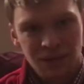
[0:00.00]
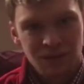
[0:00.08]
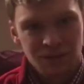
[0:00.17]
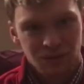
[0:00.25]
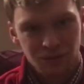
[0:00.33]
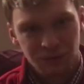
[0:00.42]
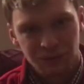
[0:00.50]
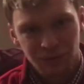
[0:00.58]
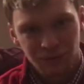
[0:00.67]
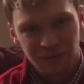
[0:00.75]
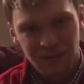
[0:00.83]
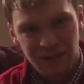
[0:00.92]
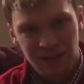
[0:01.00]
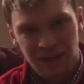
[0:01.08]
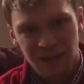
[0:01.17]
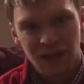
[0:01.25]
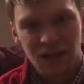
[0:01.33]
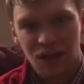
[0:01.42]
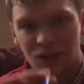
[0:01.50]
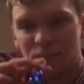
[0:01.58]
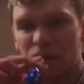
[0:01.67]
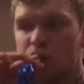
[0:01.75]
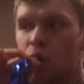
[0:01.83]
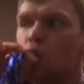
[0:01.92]
So don't forget to hit that like
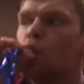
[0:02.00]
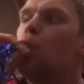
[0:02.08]
button.